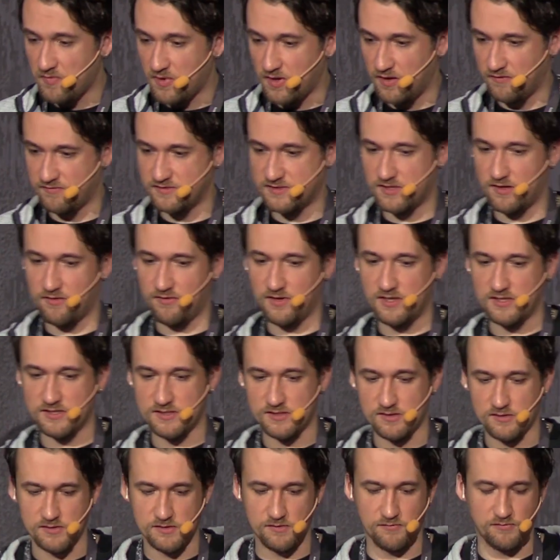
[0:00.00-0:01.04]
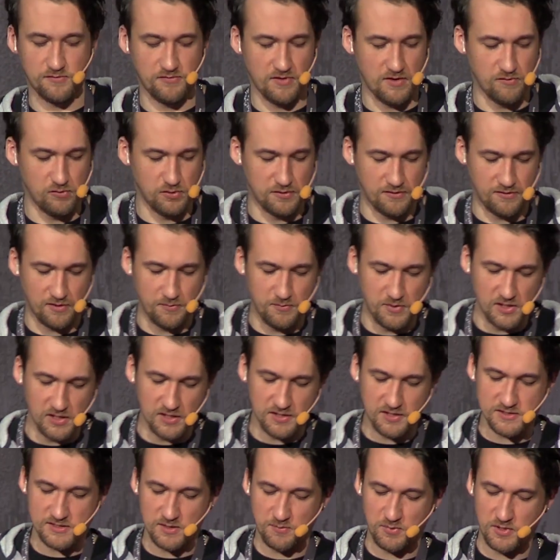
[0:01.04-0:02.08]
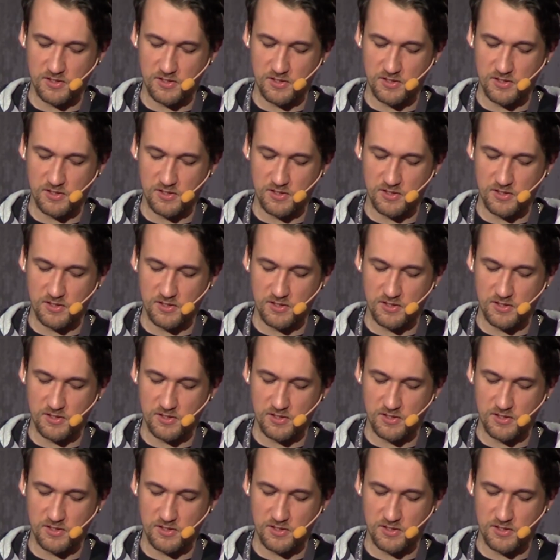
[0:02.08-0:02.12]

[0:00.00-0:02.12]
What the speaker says: if there is software vulnerabilities,